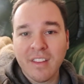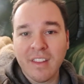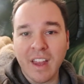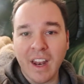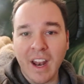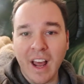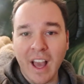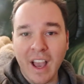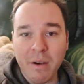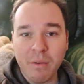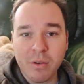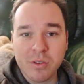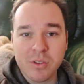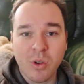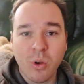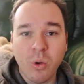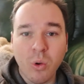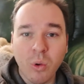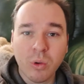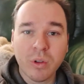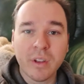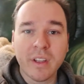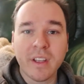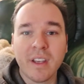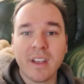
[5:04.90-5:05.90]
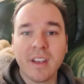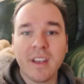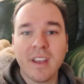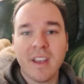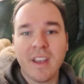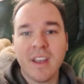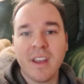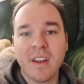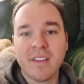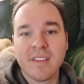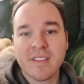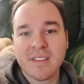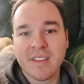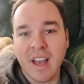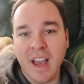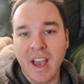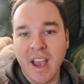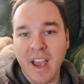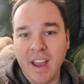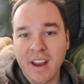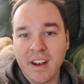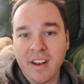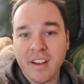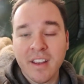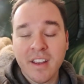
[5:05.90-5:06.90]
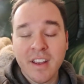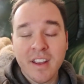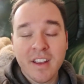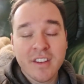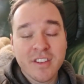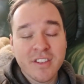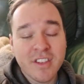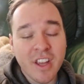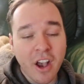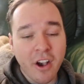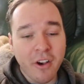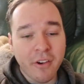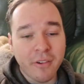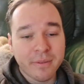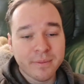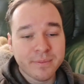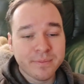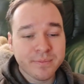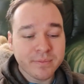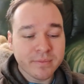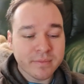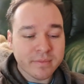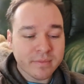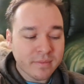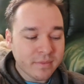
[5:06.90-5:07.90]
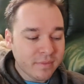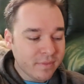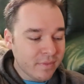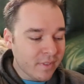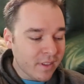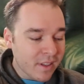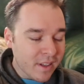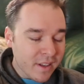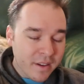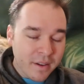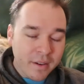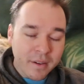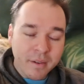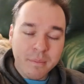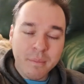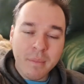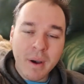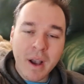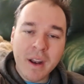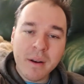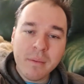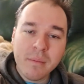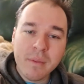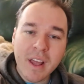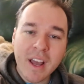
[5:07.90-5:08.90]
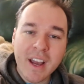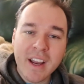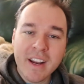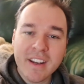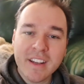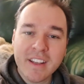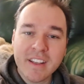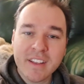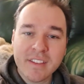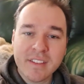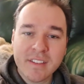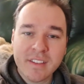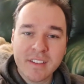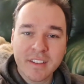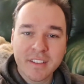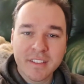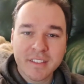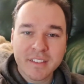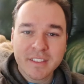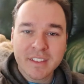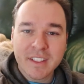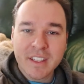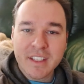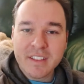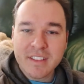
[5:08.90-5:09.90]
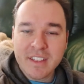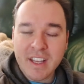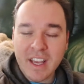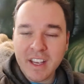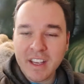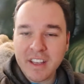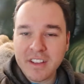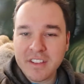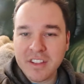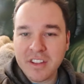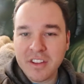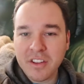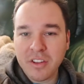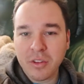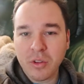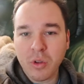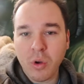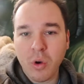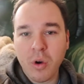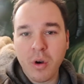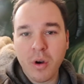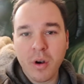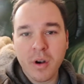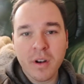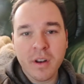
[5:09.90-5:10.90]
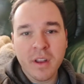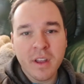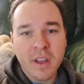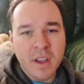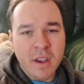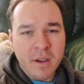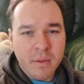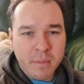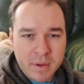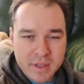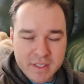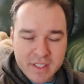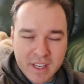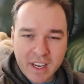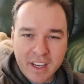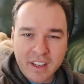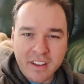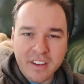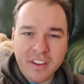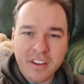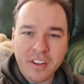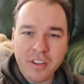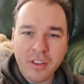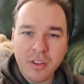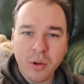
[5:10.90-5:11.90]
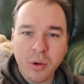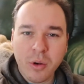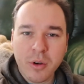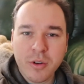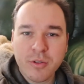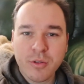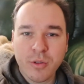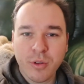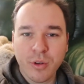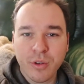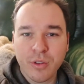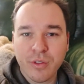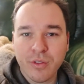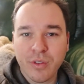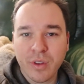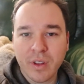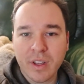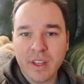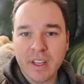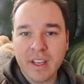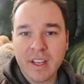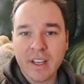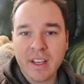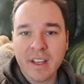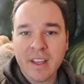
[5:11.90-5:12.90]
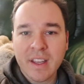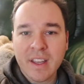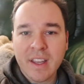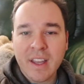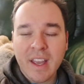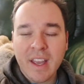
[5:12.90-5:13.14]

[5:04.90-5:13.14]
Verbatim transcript: that I was holding inside. So, bottom line is take it to the Lord, but take it to the Lord truthfully